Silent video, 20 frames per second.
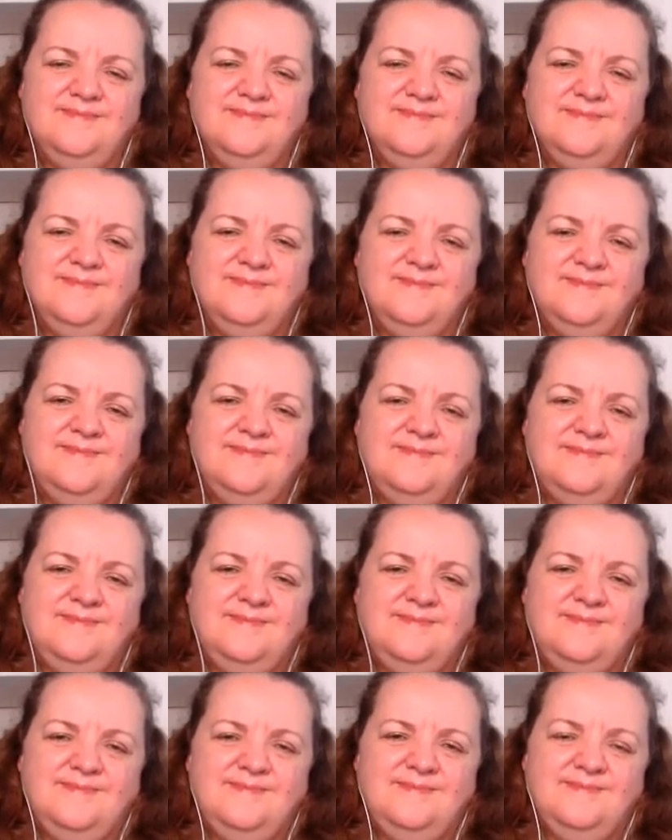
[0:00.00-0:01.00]

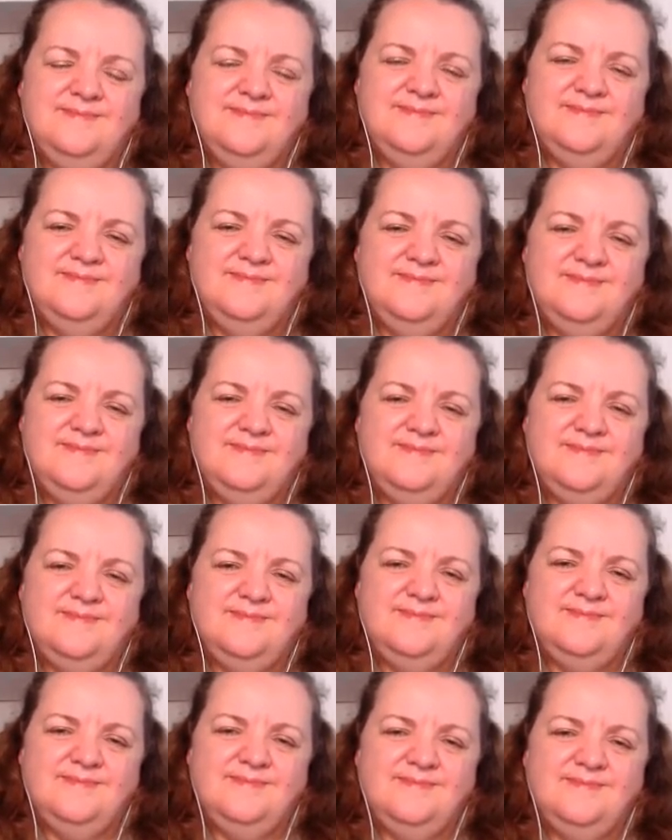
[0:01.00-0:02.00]

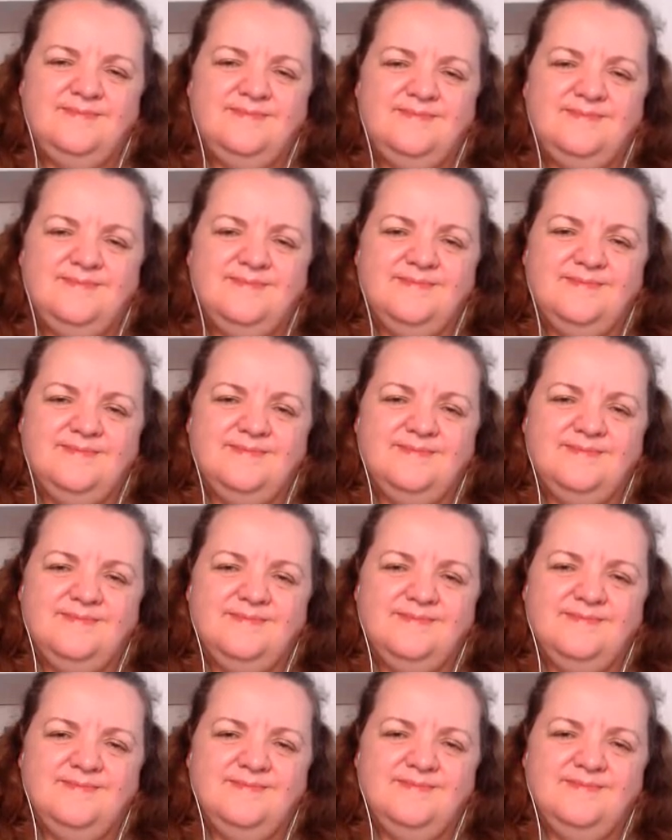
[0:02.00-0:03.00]

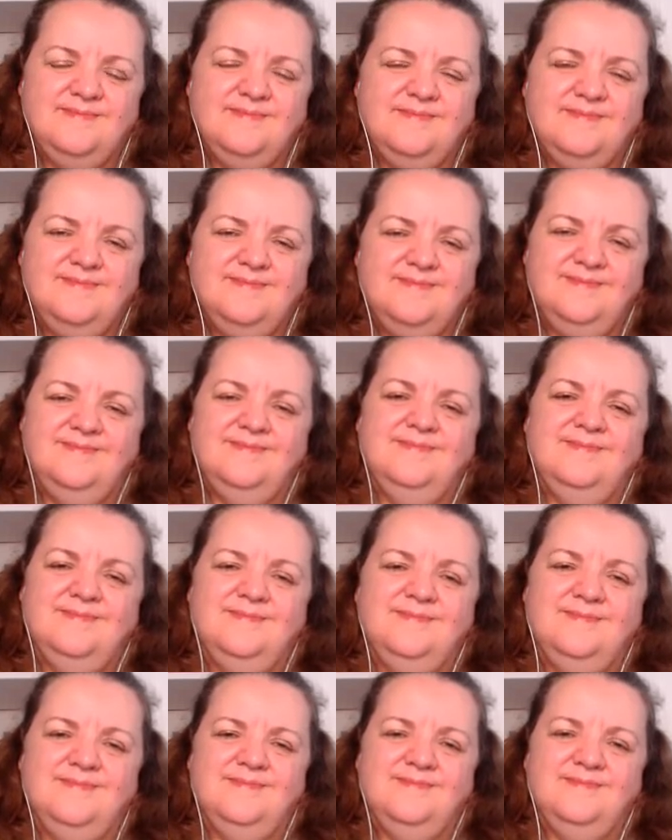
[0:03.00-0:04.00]

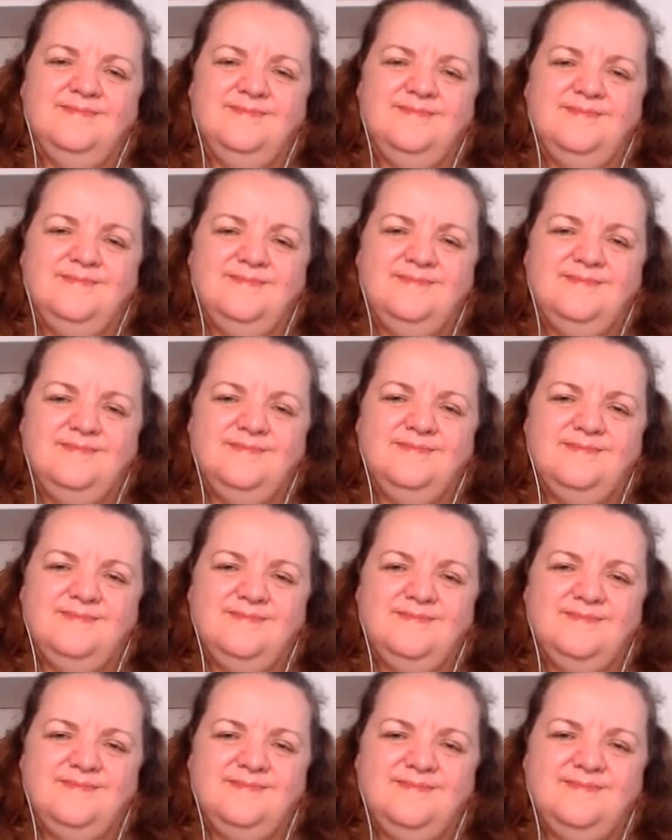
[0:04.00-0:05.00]

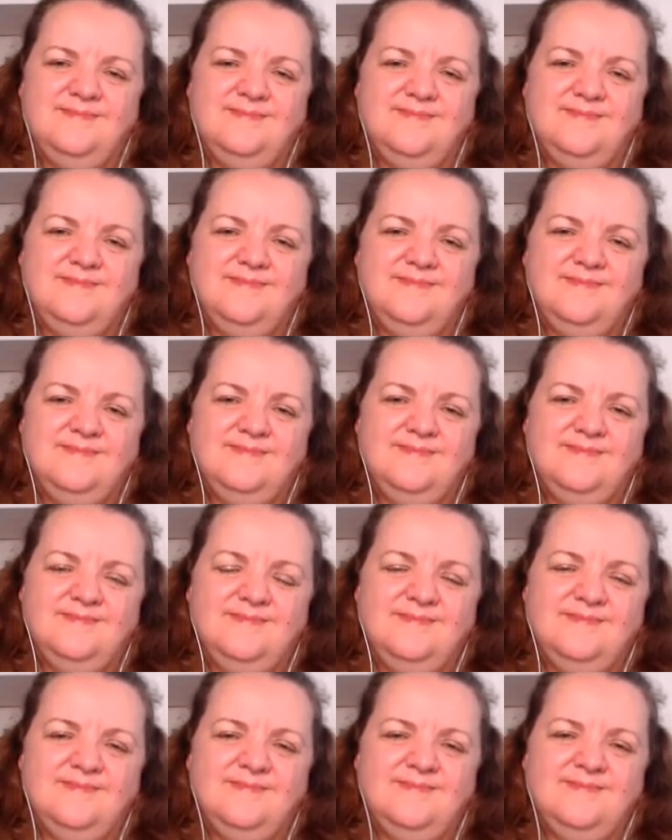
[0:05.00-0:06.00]

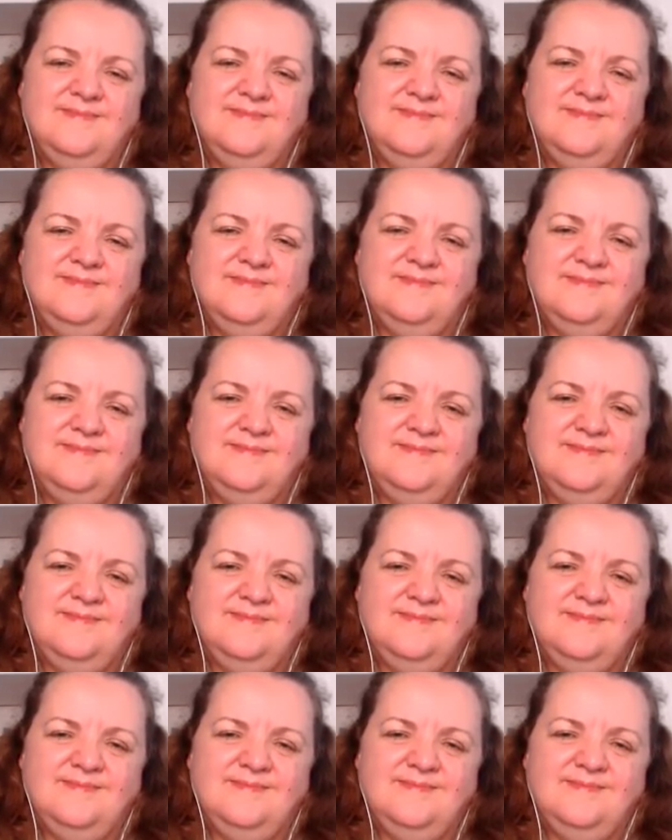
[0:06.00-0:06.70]
(silent)